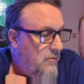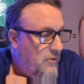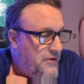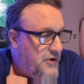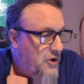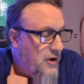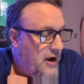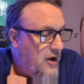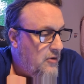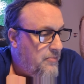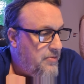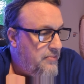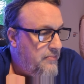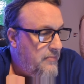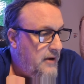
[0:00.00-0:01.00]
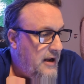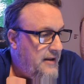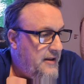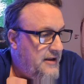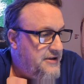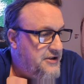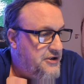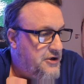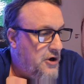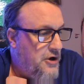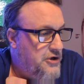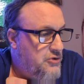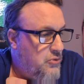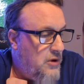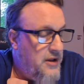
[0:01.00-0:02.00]
with your help. And that
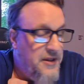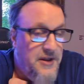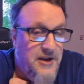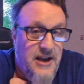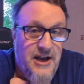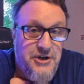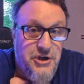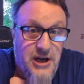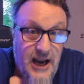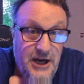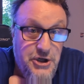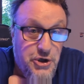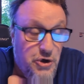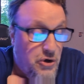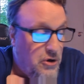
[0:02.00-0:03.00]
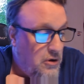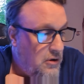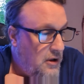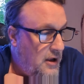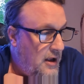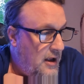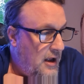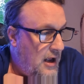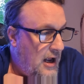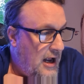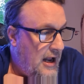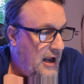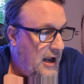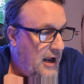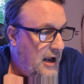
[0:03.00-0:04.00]
starts with the educational,
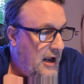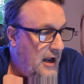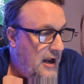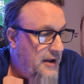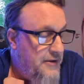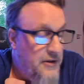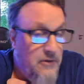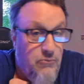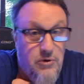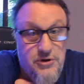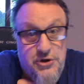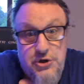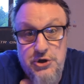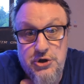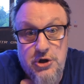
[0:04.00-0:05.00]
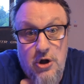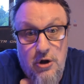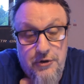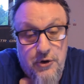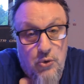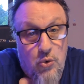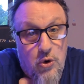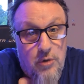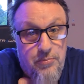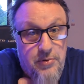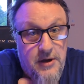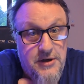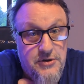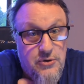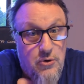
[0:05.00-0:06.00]
and let's just call it the
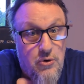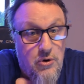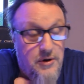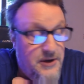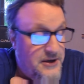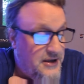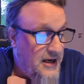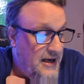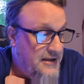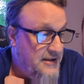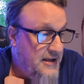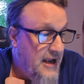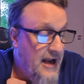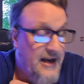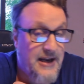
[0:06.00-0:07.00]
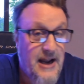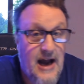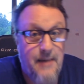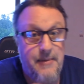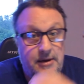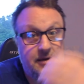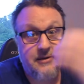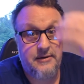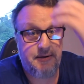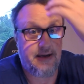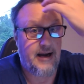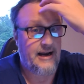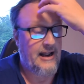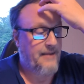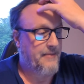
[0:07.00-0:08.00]
workplace, or in this case, the economic
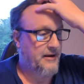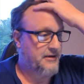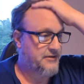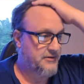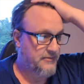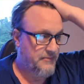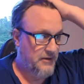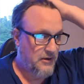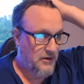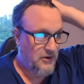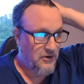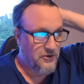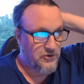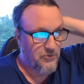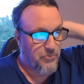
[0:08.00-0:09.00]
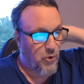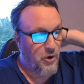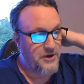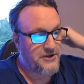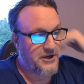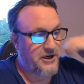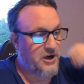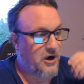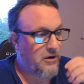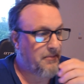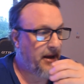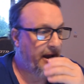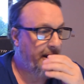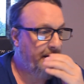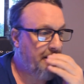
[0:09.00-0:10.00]
dynamics. So boys and young
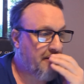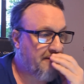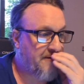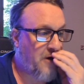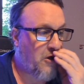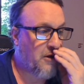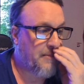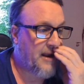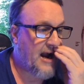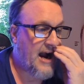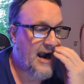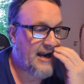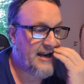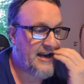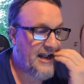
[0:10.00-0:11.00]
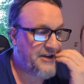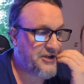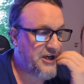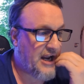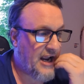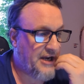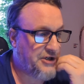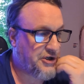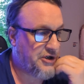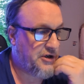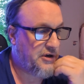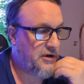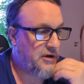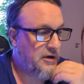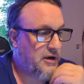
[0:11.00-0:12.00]
men are falling behind in
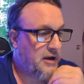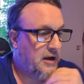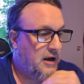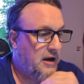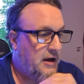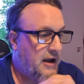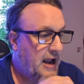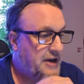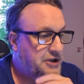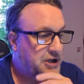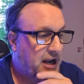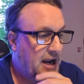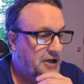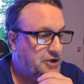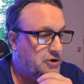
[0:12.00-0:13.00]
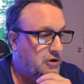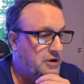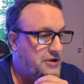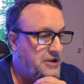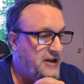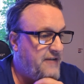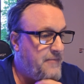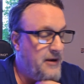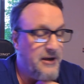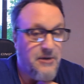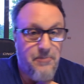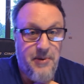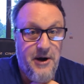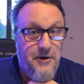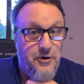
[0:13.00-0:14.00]
educational achievement
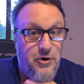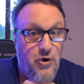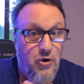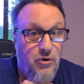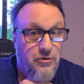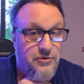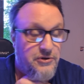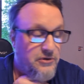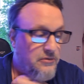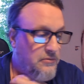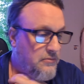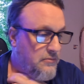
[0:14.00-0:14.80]
compared to girls.